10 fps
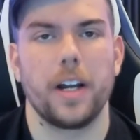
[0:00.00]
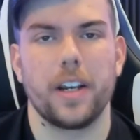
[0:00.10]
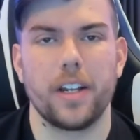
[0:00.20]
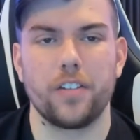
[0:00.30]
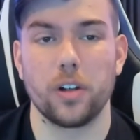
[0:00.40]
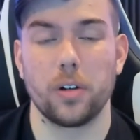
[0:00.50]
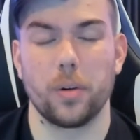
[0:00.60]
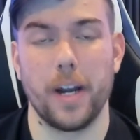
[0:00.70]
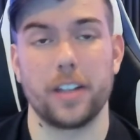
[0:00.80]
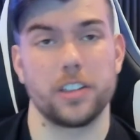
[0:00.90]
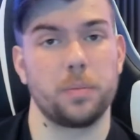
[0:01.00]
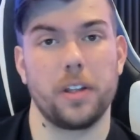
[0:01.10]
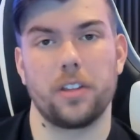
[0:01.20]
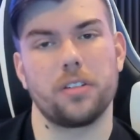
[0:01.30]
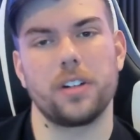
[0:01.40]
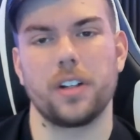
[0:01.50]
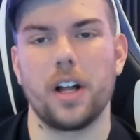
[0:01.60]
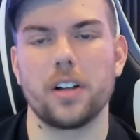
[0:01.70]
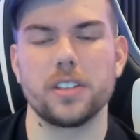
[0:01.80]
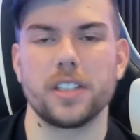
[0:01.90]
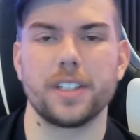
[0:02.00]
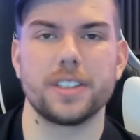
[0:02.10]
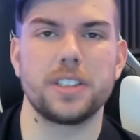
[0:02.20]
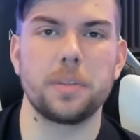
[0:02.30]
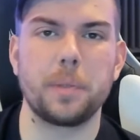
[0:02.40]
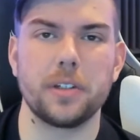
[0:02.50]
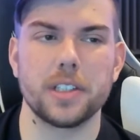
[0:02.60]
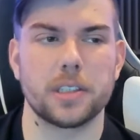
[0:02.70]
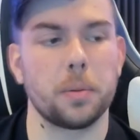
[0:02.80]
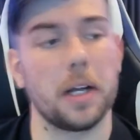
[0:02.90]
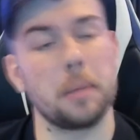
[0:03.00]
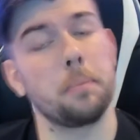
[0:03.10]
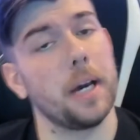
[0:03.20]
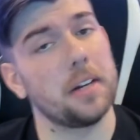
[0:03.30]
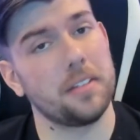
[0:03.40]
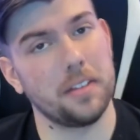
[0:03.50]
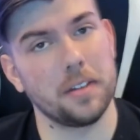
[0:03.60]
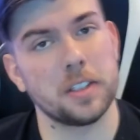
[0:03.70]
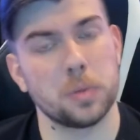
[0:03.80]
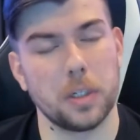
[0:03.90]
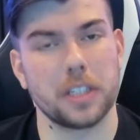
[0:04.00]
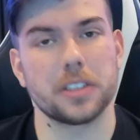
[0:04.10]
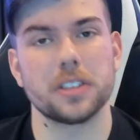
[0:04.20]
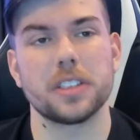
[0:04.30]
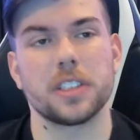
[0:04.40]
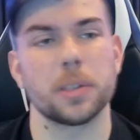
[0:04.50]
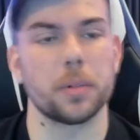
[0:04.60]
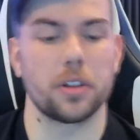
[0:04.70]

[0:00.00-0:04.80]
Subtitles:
But if you would rather spend $30 on a CPU that's probably better than this one in your system,